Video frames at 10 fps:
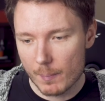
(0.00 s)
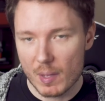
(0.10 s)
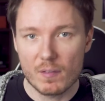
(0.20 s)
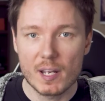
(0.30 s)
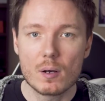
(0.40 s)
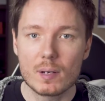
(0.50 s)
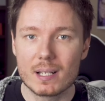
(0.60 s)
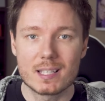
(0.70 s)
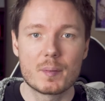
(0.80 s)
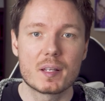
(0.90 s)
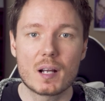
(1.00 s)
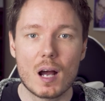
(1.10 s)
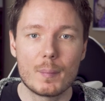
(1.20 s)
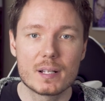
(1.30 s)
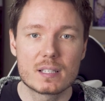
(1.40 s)
if I don't and somebody in the
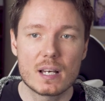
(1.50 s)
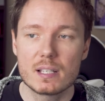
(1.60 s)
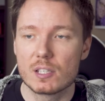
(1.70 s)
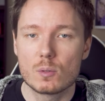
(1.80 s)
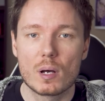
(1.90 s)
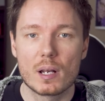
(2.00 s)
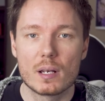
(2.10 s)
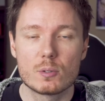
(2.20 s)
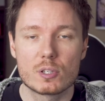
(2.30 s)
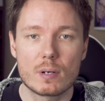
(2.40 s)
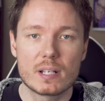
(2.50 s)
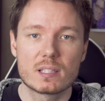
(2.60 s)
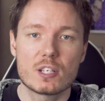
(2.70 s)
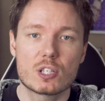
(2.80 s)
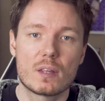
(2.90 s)
comments does and you wanna do a
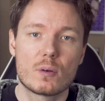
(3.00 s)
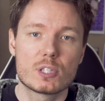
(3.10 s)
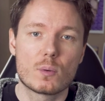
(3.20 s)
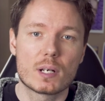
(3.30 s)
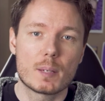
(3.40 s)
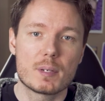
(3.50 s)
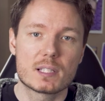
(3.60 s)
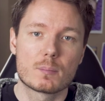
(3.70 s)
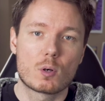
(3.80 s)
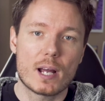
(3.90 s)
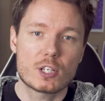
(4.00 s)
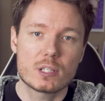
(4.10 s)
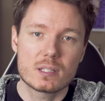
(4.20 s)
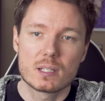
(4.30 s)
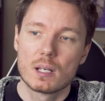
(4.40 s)
translation on those, you wanna give me some
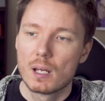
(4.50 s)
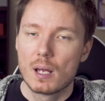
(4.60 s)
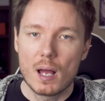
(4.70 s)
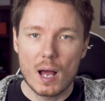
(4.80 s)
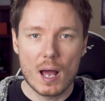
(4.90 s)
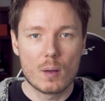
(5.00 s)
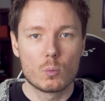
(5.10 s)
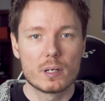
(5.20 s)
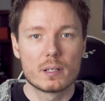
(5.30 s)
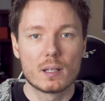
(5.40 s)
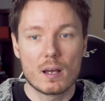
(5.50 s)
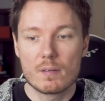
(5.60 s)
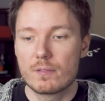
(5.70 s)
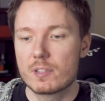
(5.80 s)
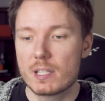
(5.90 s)
corrections, I would
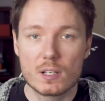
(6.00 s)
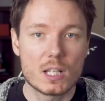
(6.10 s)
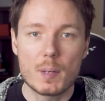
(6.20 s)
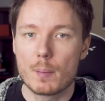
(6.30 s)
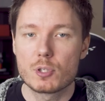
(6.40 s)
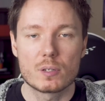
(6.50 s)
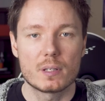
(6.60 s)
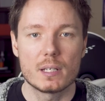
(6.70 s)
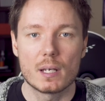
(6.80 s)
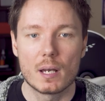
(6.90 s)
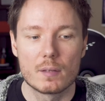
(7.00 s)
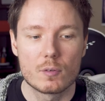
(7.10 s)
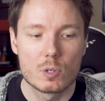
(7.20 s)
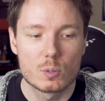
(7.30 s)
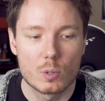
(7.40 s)
love to hear them, and I'm sure the
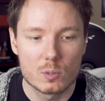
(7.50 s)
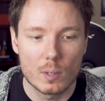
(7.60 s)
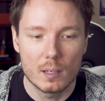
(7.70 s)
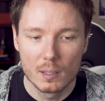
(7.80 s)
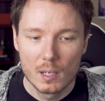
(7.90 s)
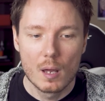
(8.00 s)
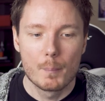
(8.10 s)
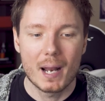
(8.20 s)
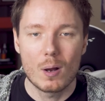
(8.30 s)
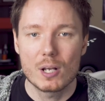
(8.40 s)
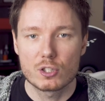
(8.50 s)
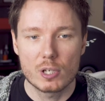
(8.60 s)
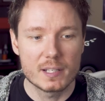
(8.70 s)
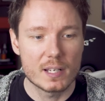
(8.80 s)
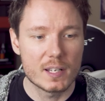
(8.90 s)
viewers would as well. But I also
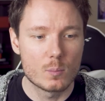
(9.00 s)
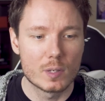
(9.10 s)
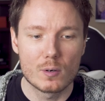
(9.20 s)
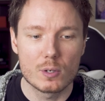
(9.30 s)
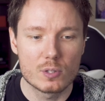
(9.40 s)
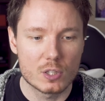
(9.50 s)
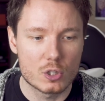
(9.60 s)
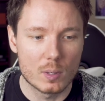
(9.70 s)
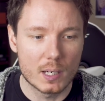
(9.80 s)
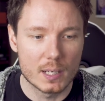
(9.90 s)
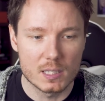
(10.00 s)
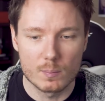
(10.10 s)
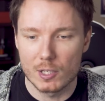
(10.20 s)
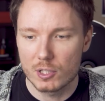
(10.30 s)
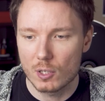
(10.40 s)
try to tell you them without using shortcuts as
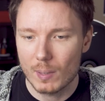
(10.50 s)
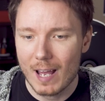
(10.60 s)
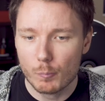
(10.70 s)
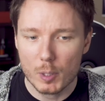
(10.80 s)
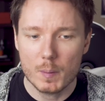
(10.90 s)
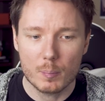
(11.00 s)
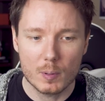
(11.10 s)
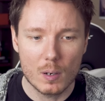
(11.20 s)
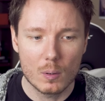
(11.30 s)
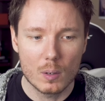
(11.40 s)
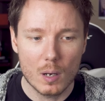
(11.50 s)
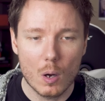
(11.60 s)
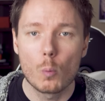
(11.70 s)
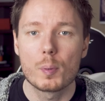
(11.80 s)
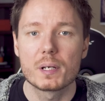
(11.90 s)
much. So we have Premiere Pro
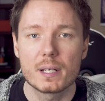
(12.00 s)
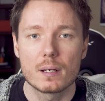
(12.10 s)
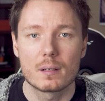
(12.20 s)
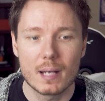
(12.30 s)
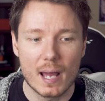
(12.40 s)
open here